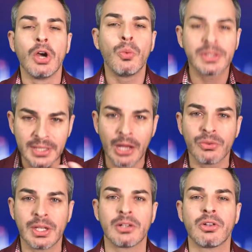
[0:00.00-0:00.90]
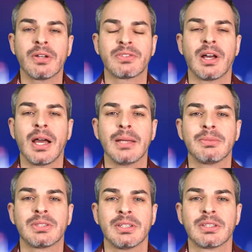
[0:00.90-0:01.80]
what's out there a lot of
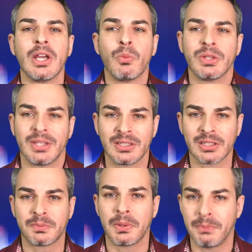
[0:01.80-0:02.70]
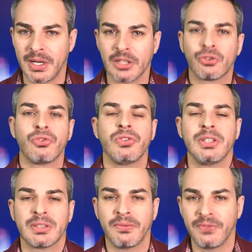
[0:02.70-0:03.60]
times is when Tesla was preparing to
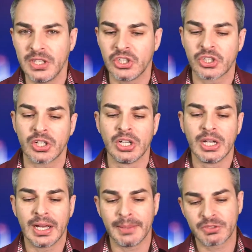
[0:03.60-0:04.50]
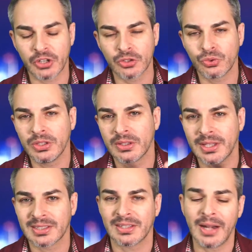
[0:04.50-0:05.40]
release a feature, I'm um, trying to either
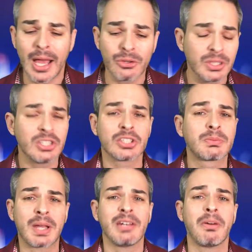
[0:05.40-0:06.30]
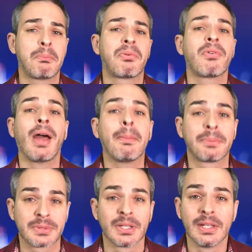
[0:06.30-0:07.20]
test it out and just kind of a
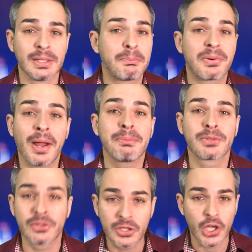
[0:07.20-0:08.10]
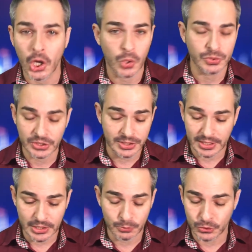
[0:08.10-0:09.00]
preps preps the code just
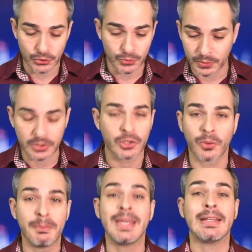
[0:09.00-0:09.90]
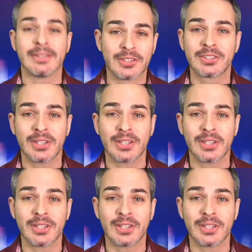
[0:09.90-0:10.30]
like you would do with your meals